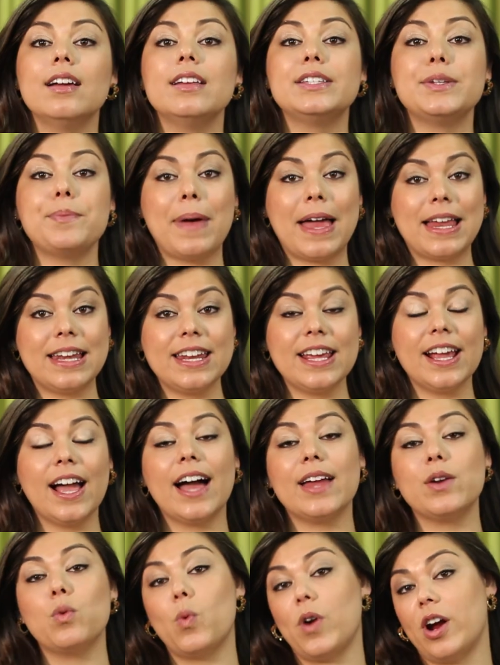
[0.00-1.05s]
Depending
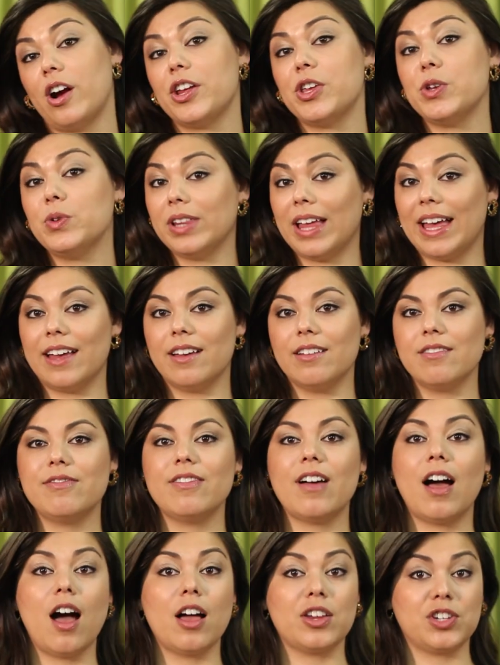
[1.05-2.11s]
on where you
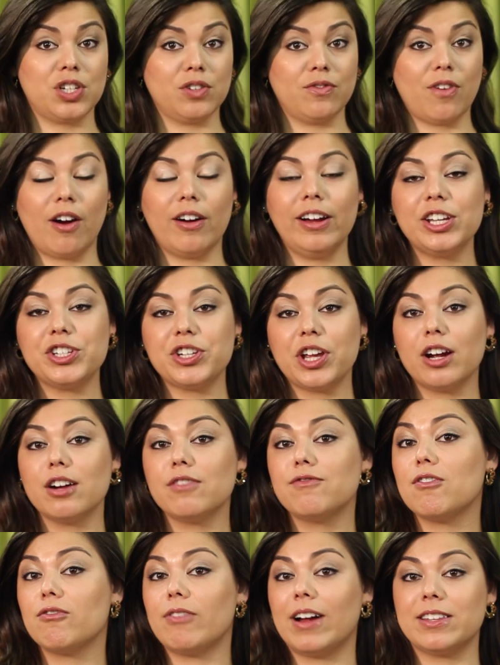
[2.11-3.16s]
live, a shibari
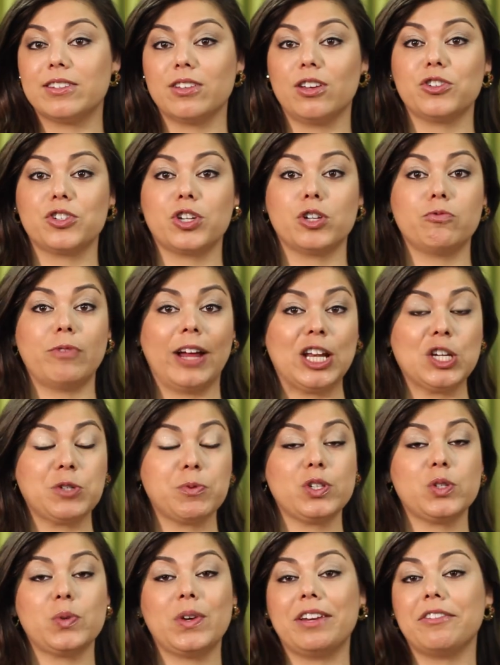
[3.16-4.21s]
chair for rental should
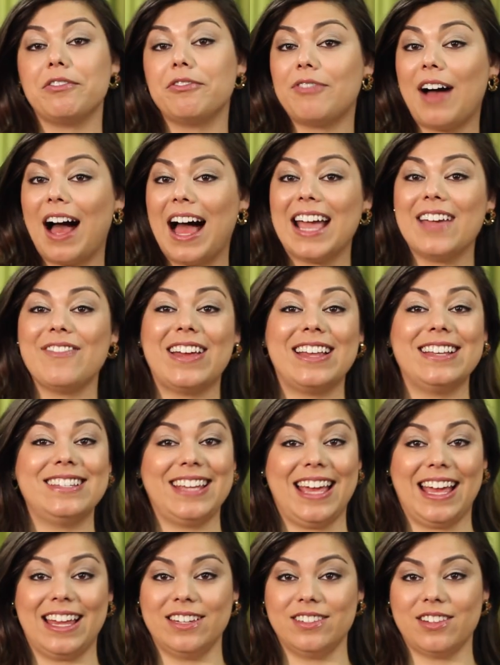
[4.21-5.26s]
range between $5 and
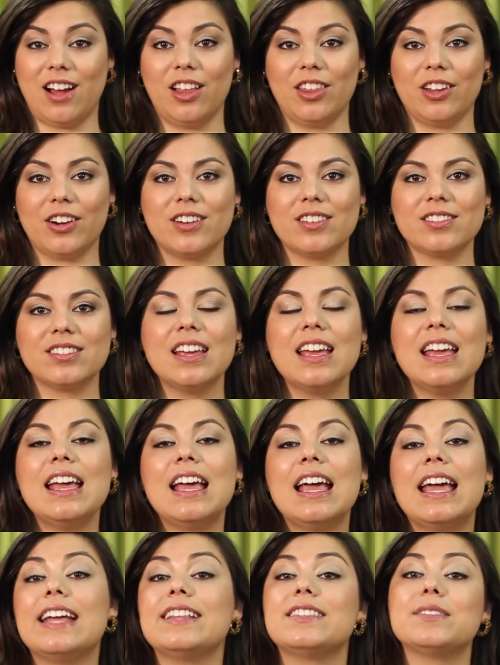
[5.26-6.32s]
$10.
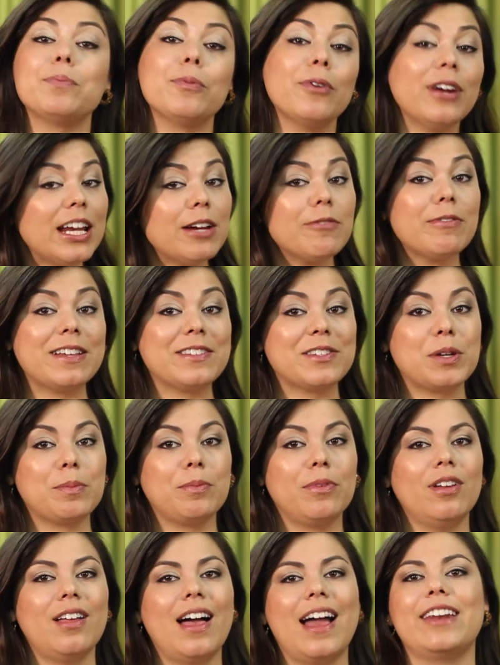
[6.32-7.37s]
It's pretty
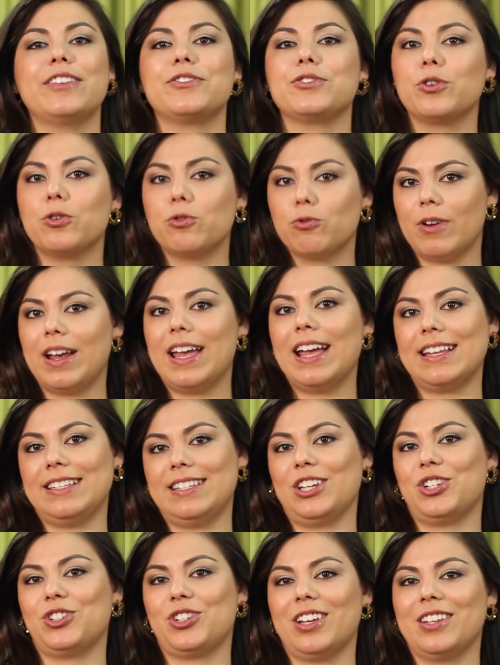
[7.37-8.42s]
reasonable and it's a great
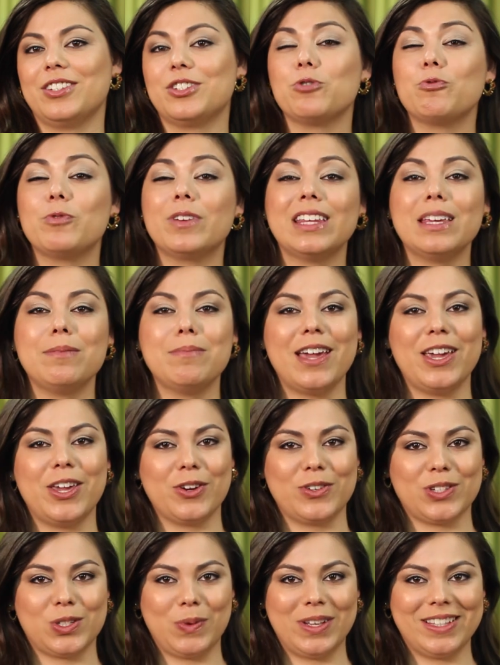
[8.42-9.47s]
addition to really make
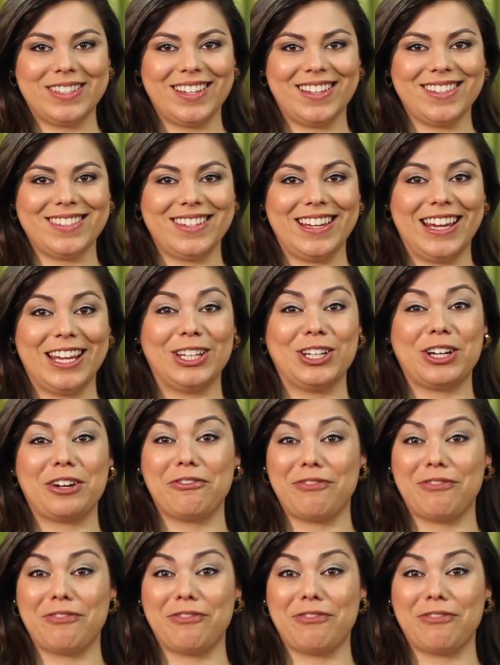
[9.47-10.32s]
your Sweet 16 look